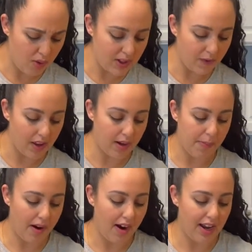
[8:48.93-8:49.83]
it's falling
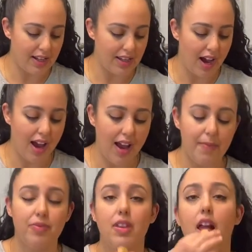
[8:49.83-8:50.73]
apart and it's hot,
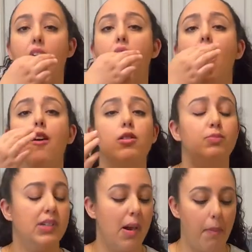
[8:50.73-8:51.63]

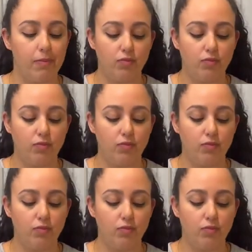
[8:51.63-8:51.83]
but